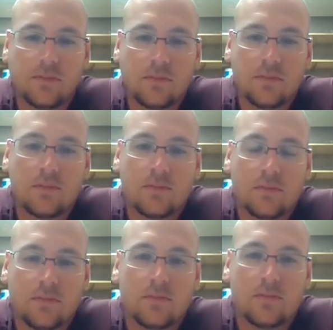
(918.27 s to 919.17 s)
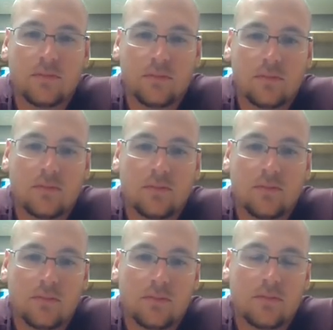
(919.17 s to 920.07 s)

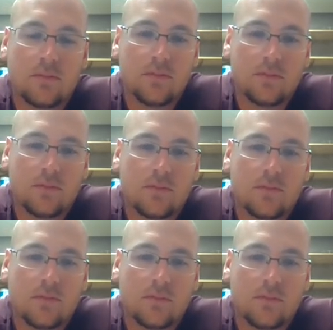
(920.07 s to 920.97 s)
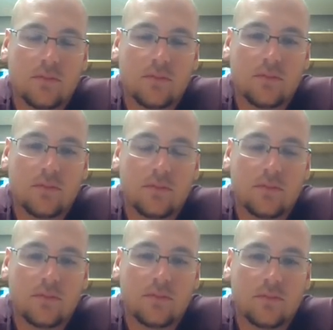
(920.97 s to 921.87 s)

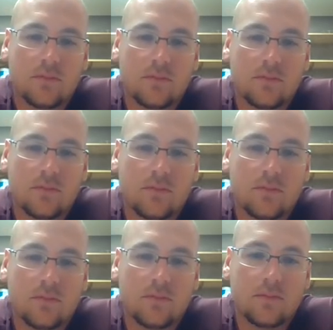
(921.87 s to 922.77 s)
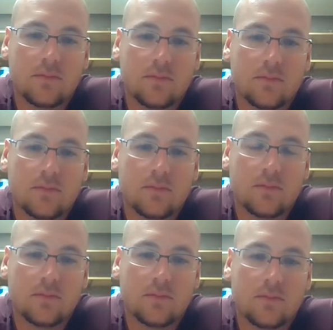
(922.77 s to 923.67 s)

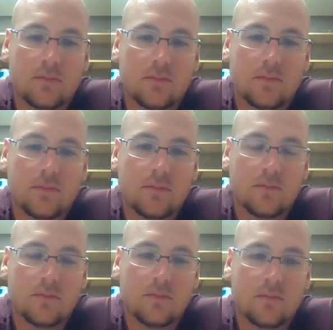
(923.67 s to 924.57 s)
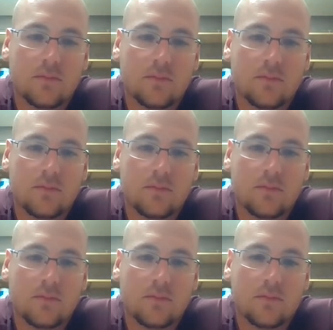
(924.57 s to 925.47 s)

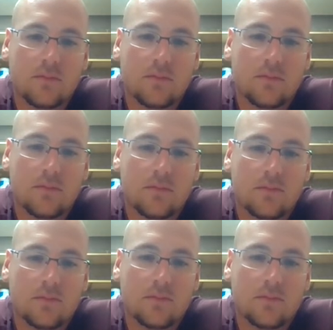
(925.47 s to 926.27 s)
(silent)